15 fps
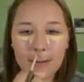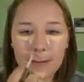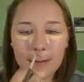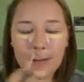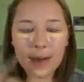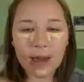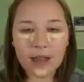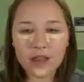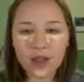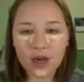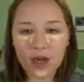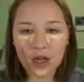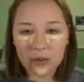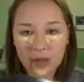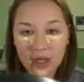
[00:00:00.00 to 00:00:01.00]
right
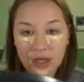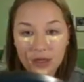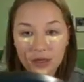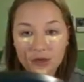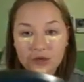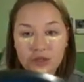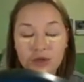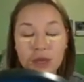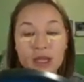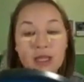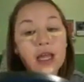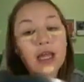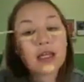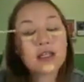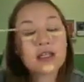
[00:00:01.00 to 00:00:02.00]
there on my nose. So I
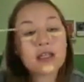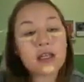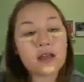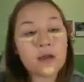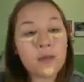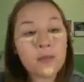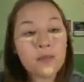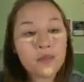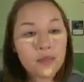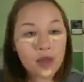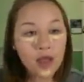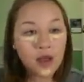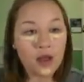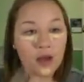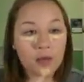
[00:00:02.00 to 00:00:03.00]
like to
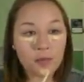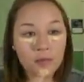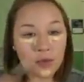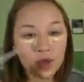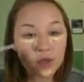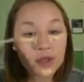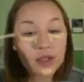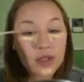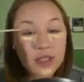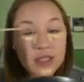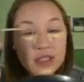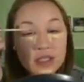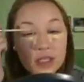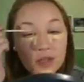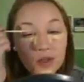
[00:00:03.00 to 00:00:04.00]
put a little
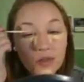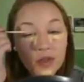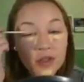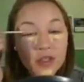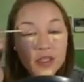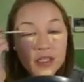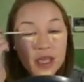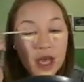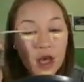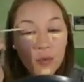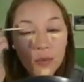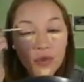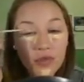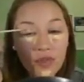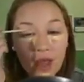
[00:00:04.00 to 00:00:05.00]
concealer there just to help
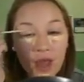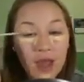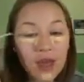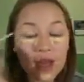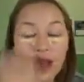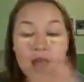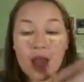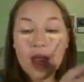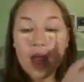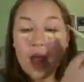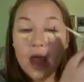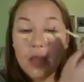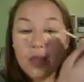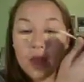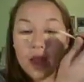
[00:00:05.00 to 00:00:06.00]
with that.
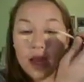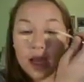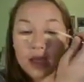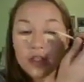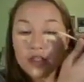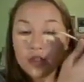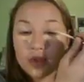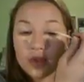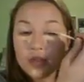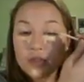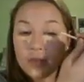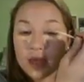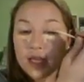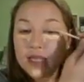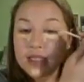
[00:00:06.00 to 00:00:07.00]
And then I do use
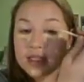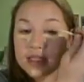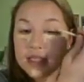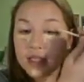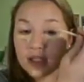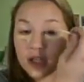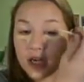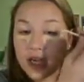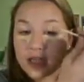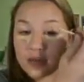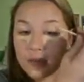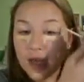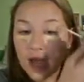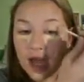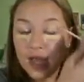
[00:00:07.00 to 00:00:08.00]
my concealer as
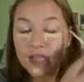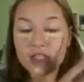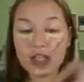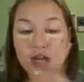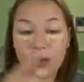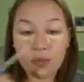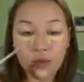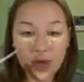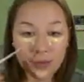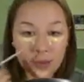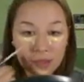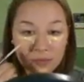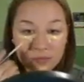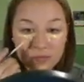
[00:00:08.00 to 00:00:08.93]
my eyeshadow primer.